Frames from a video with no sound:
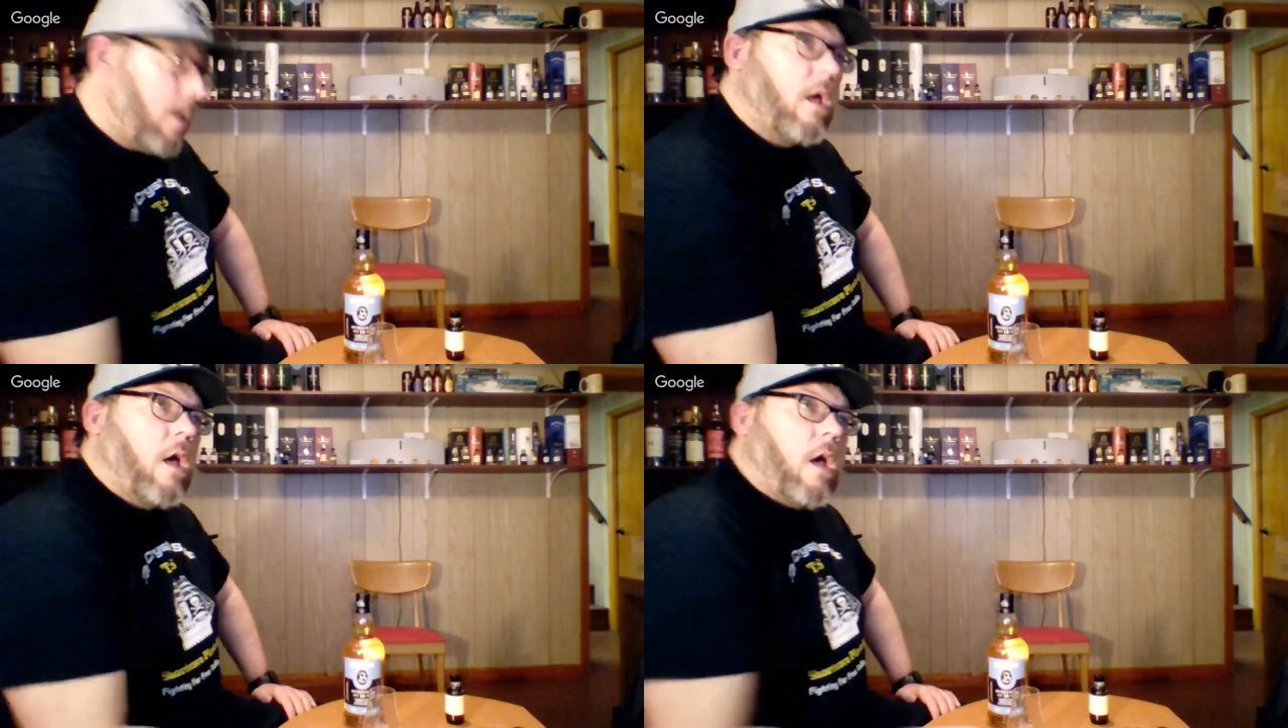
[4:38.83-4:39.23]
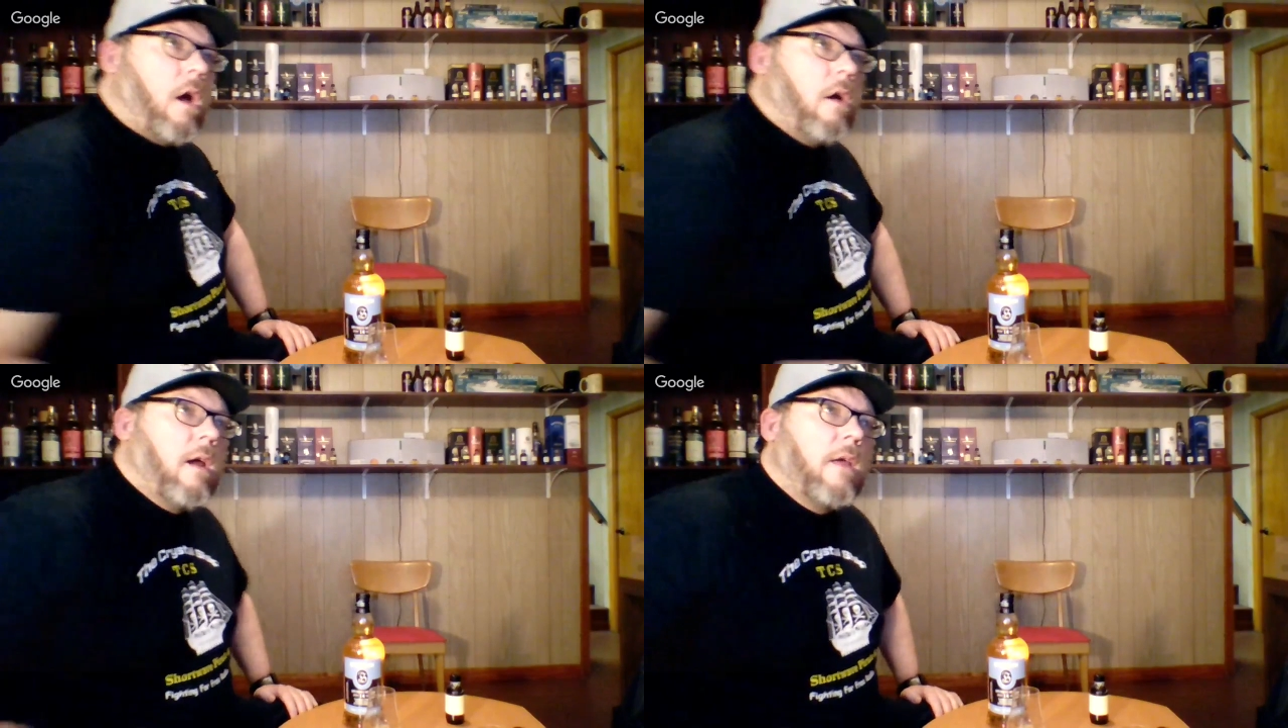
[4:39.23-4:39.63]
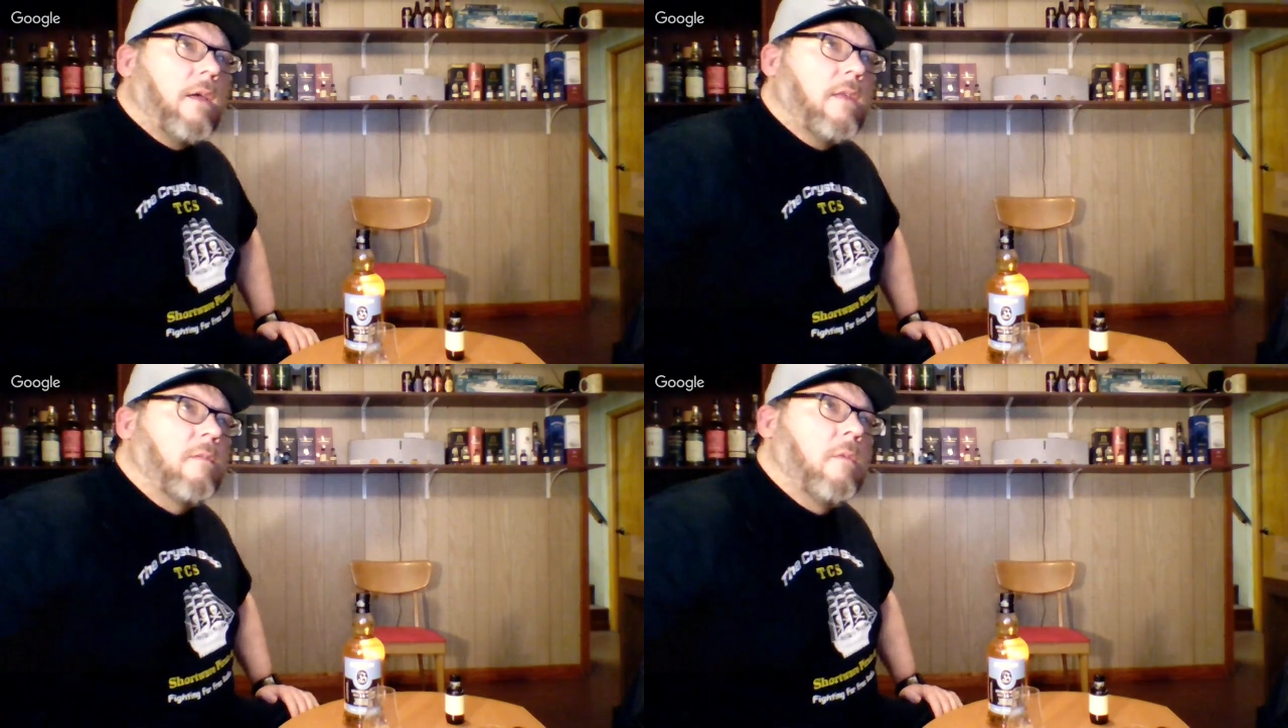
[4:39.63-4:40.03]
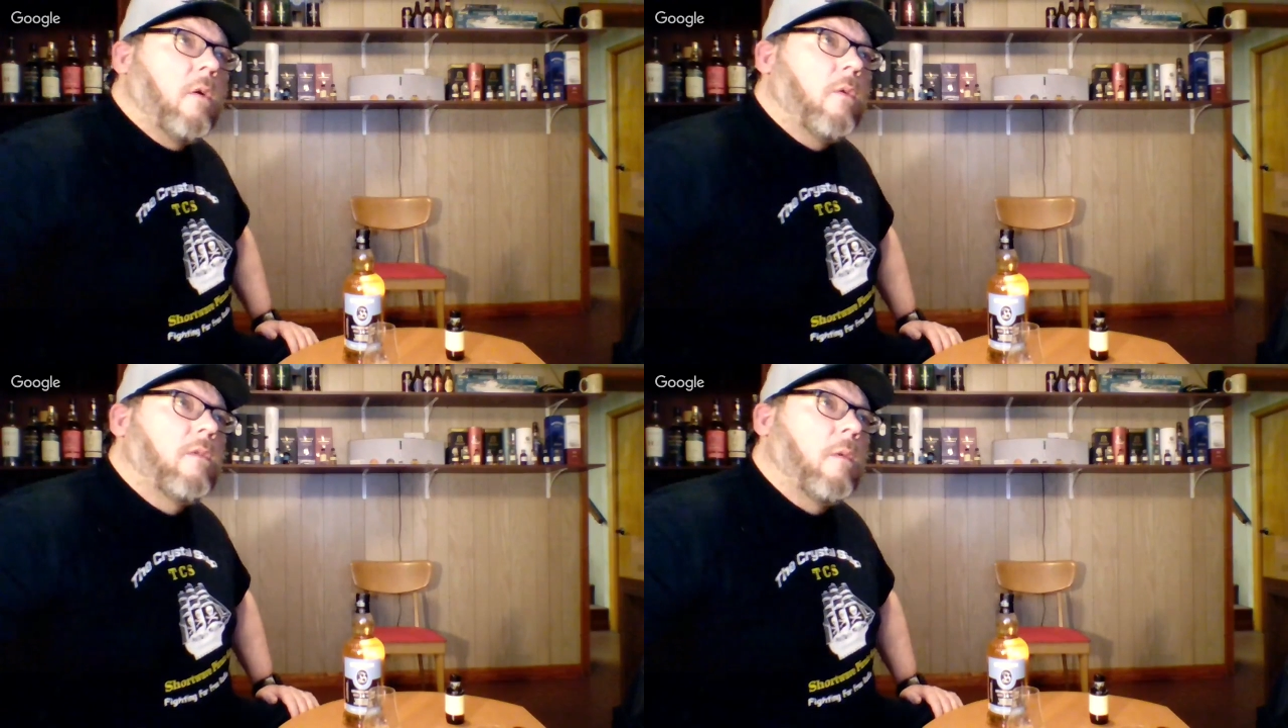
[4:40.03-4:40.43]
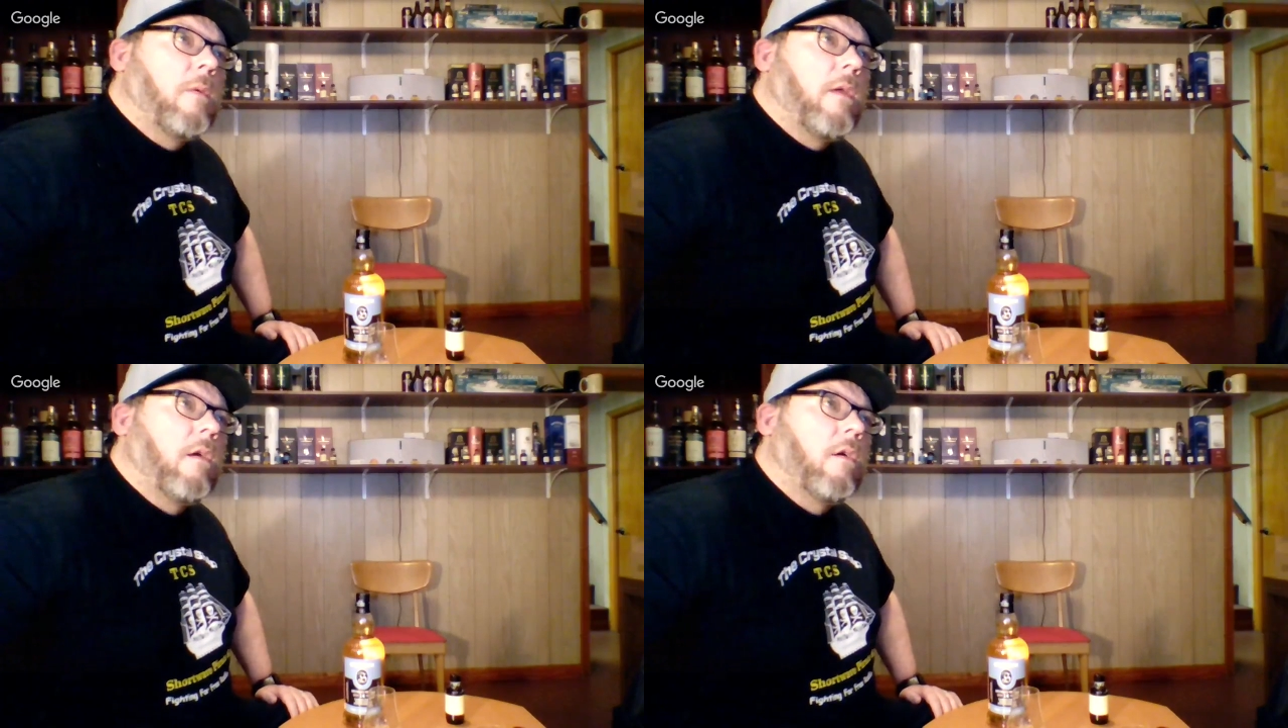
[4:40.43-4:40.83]
All right, I got some notes up
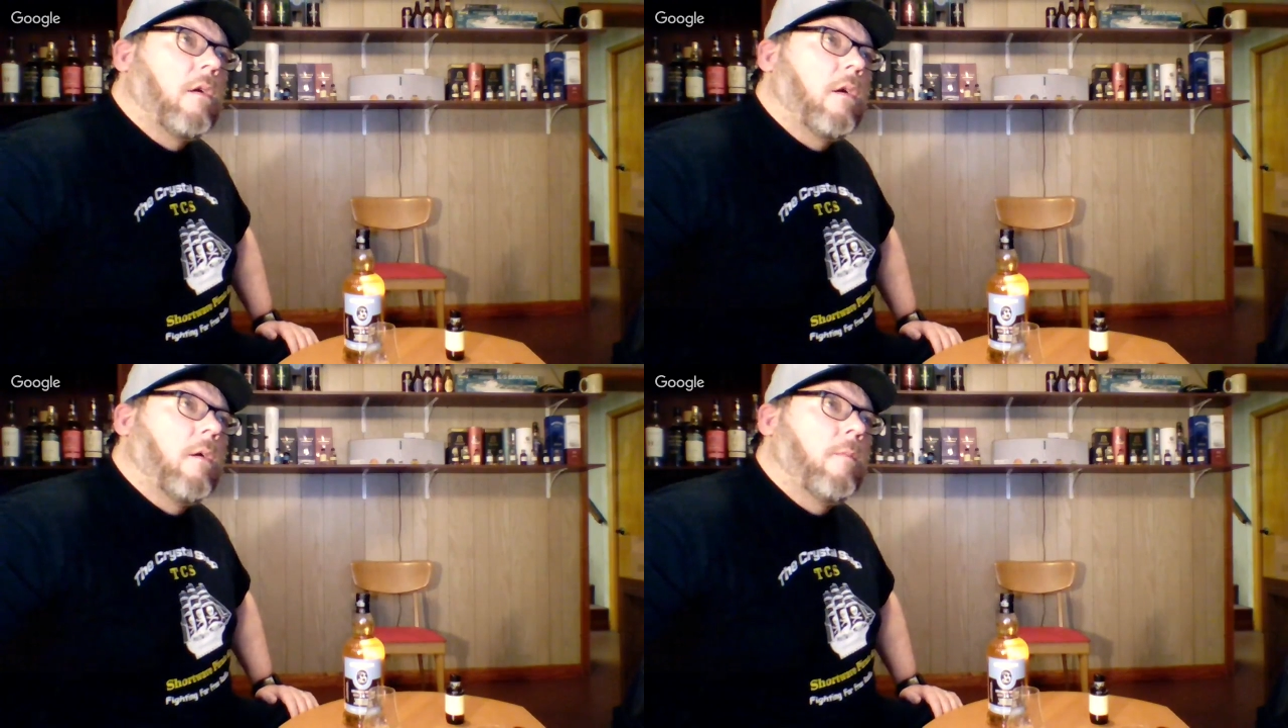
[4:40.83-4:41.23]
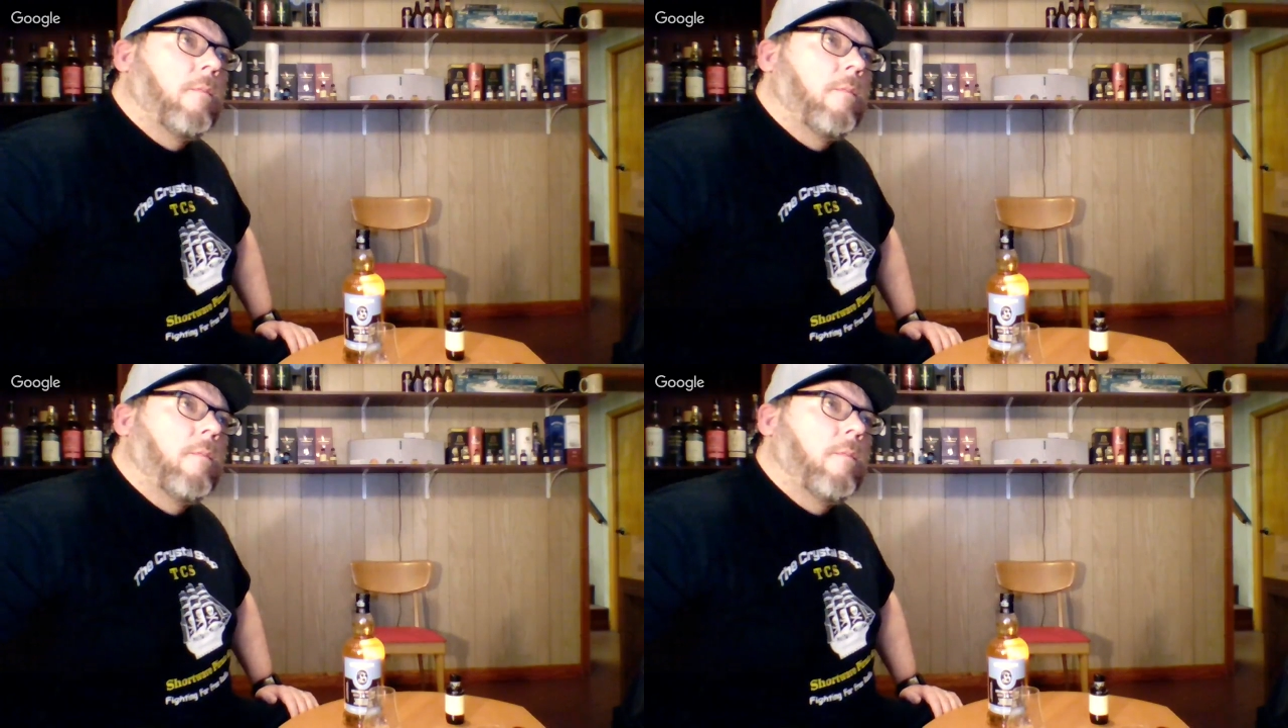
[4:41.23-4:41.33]
here.